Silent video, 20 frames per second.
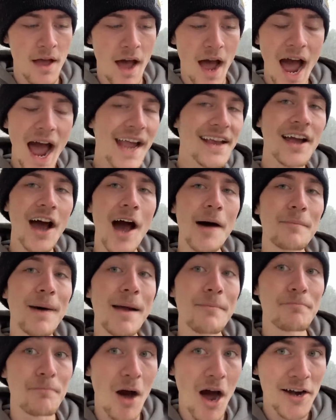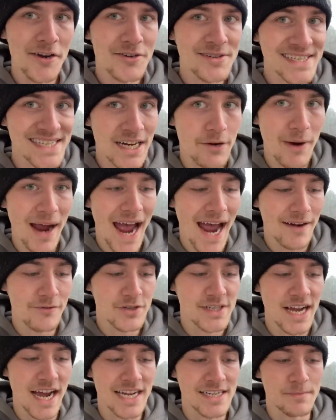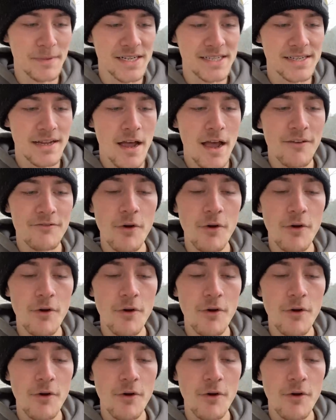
I got my modern cigarette advertisements